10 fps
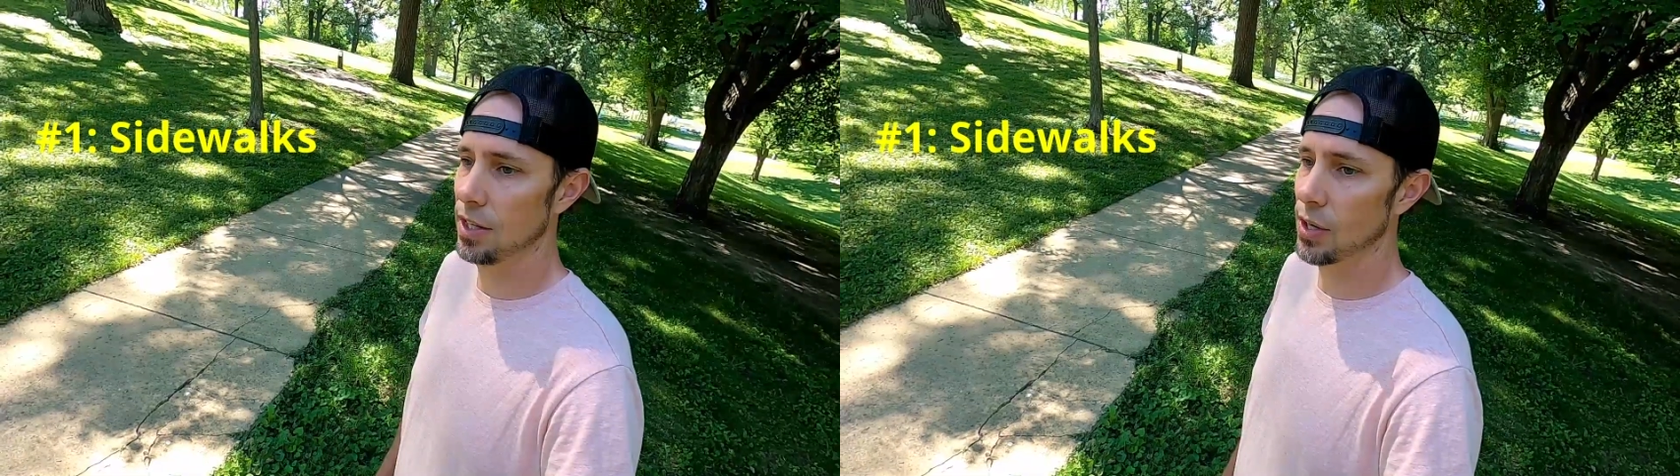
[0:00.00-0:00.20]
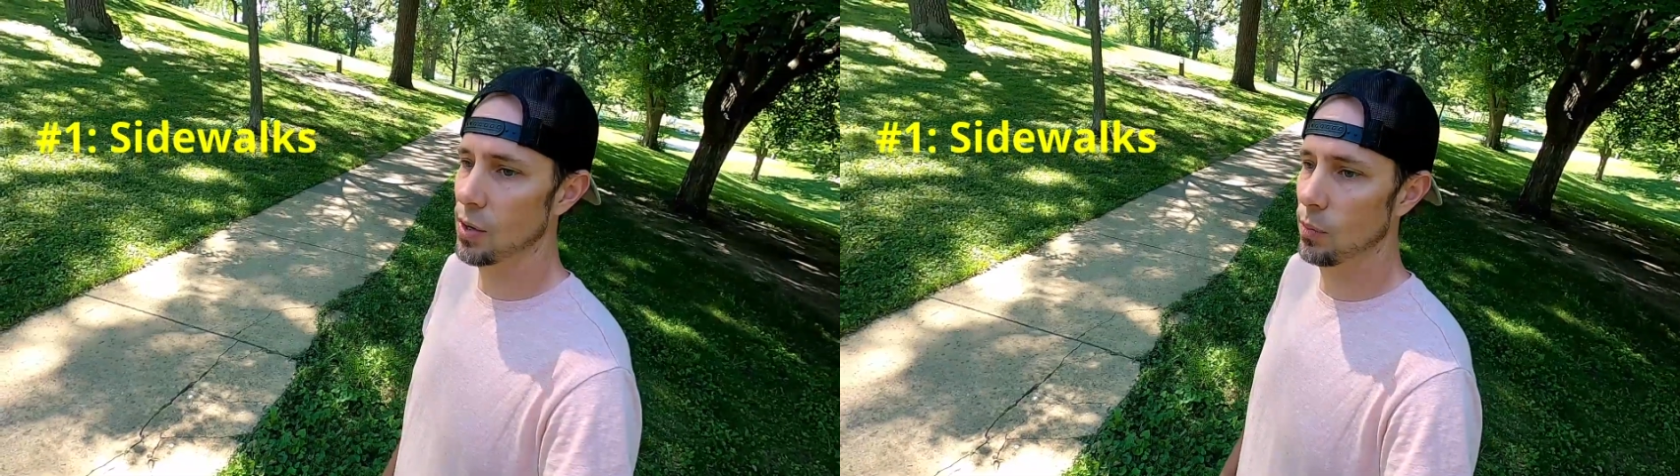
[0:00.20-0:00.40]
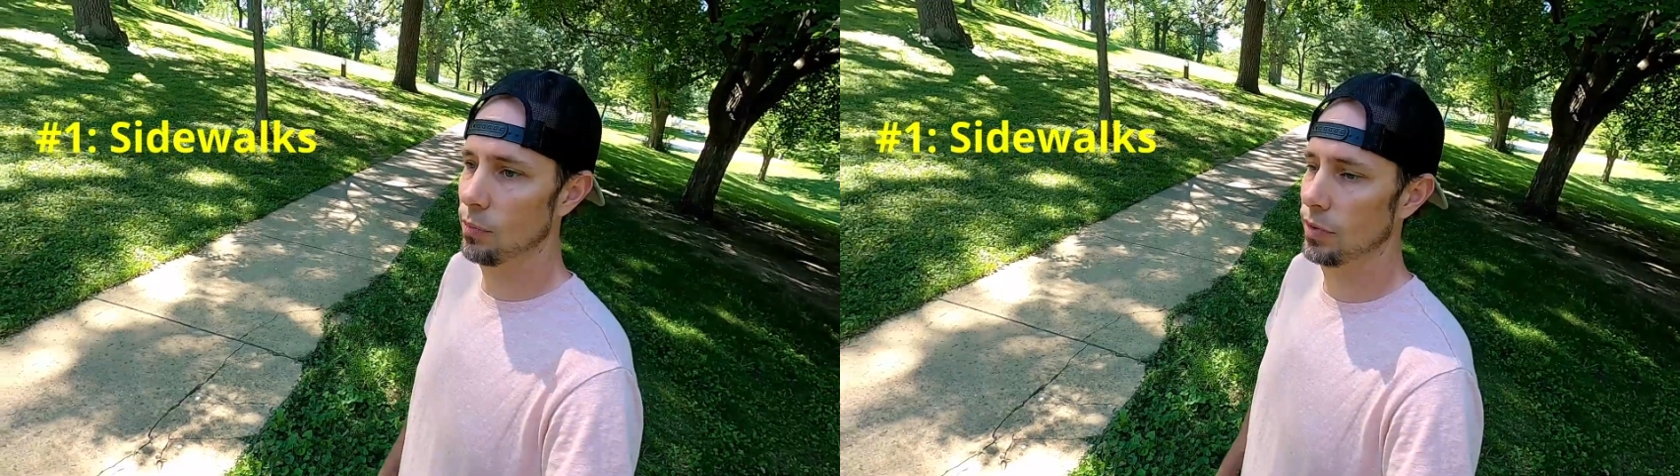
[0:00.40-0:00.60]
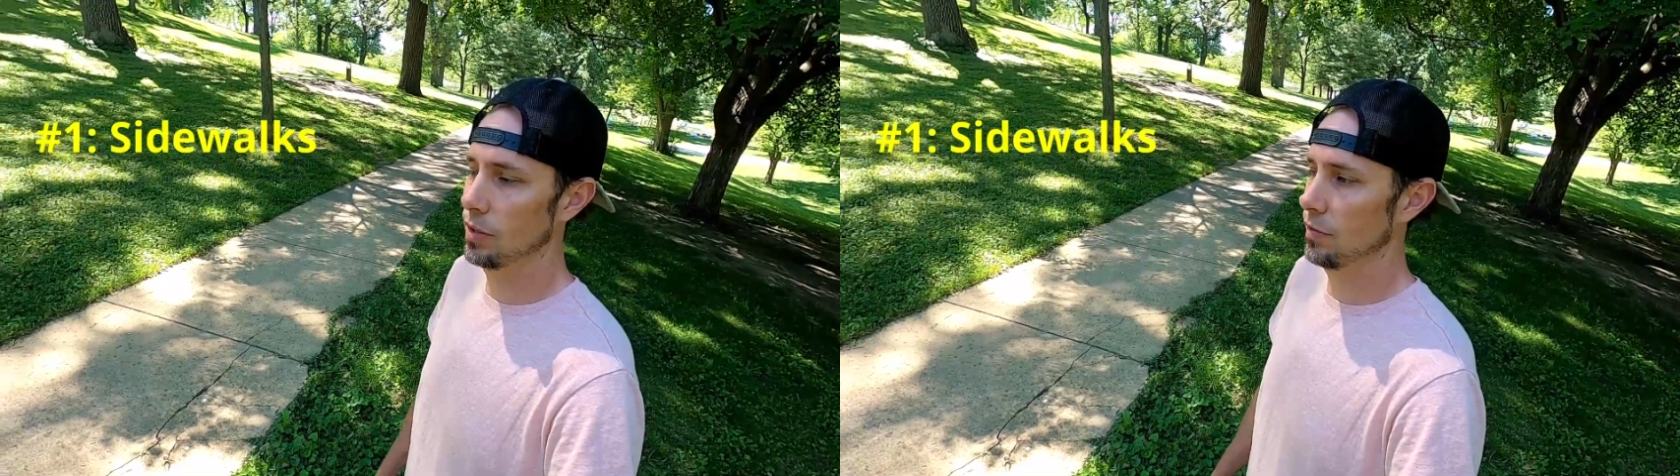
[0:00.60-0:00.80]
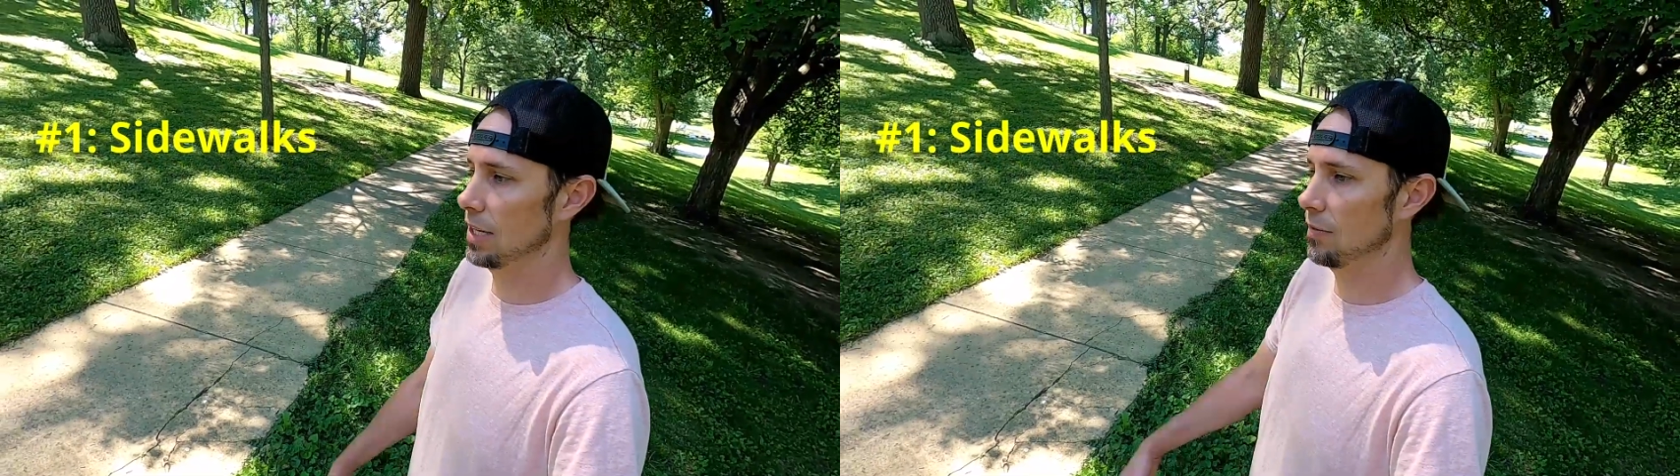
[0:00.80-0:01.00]
you know
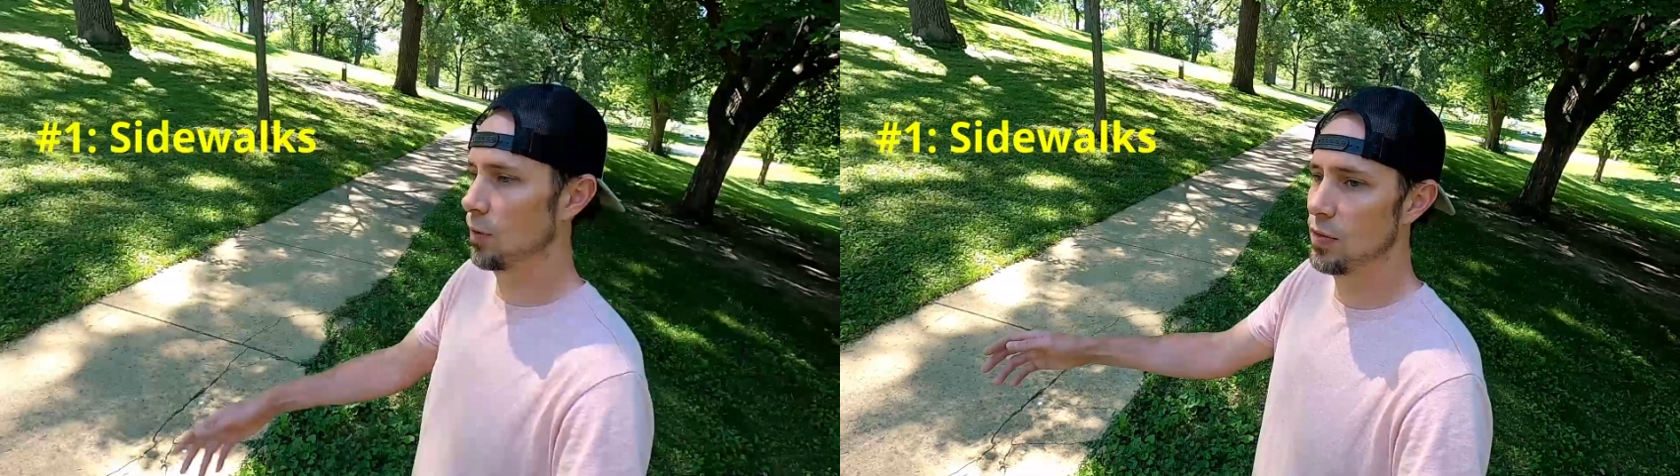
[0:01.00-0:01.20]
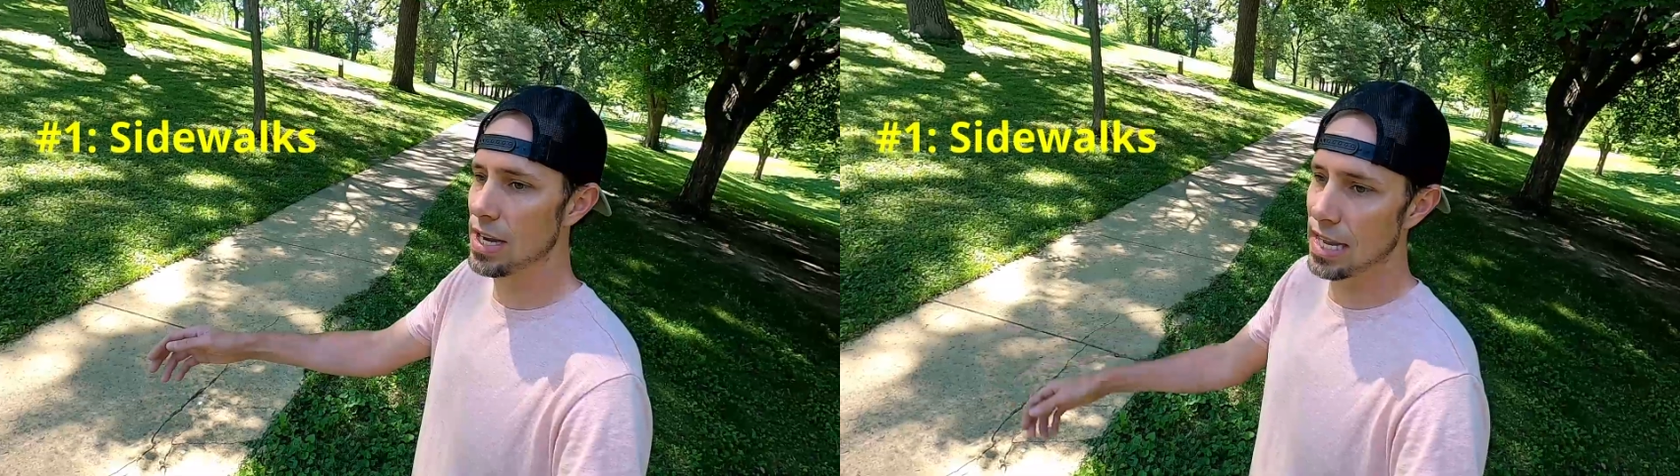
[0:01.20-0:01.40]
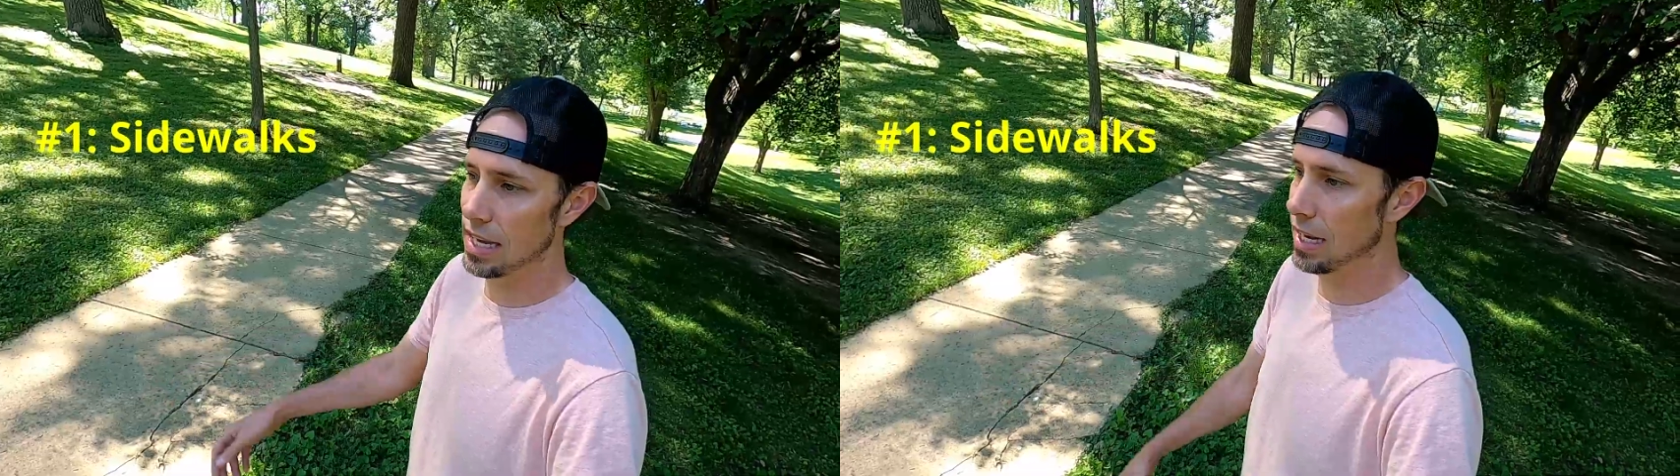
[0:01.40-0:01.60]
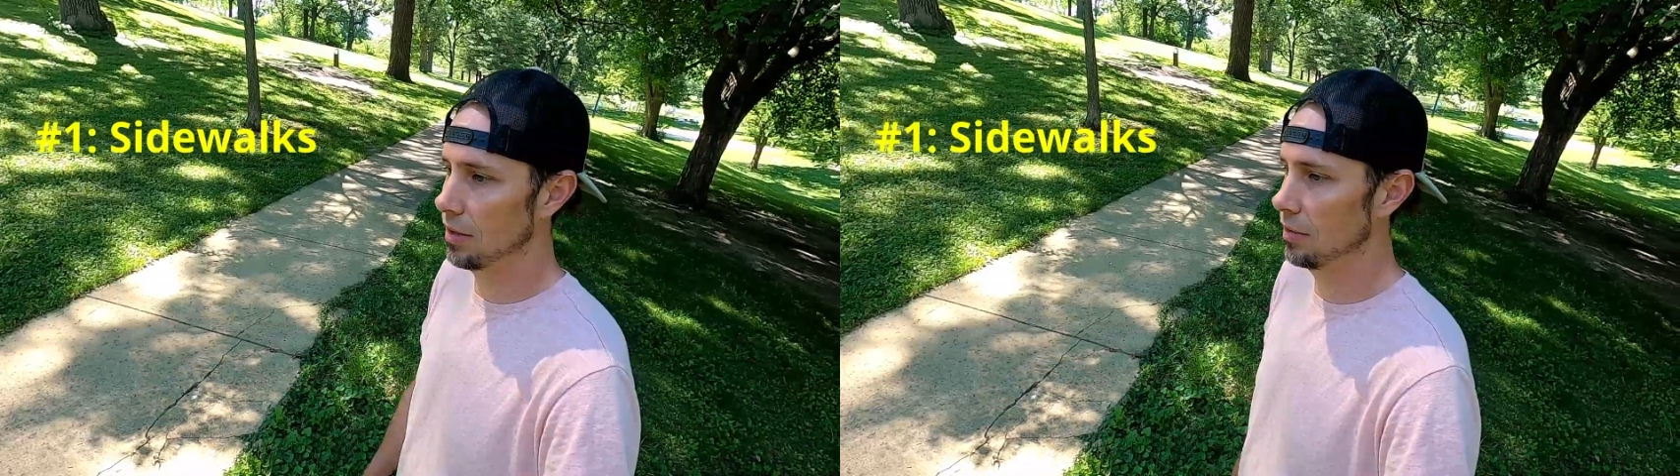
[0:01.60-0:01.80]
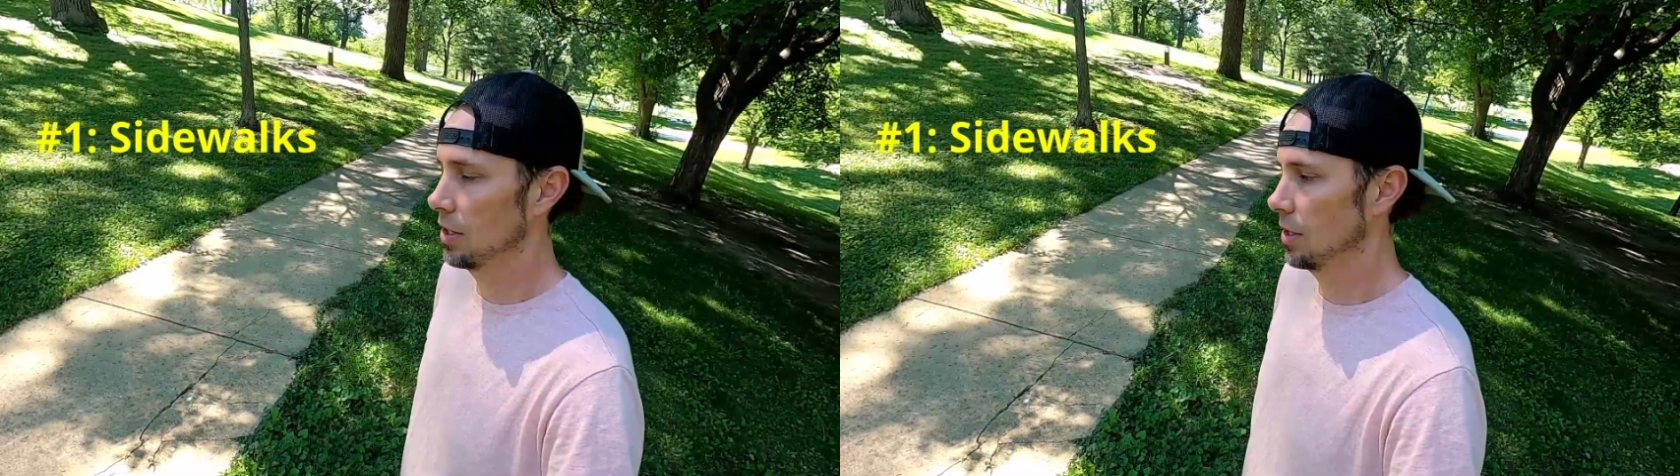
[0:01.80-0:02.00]
several feet
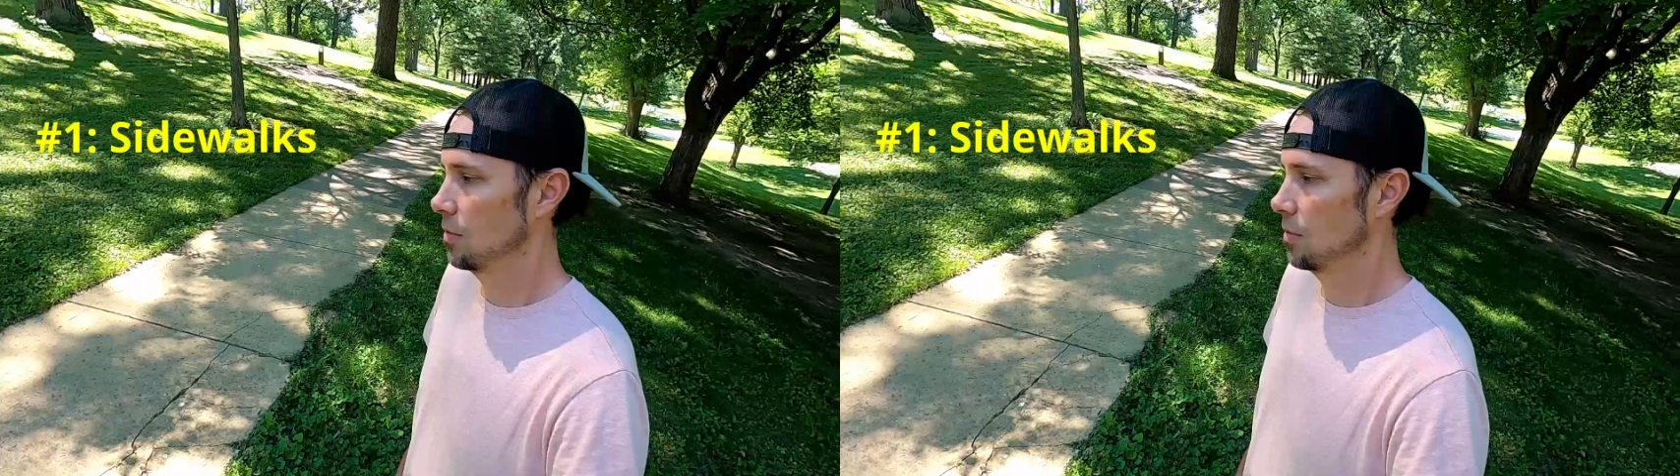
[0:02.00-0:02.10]
in,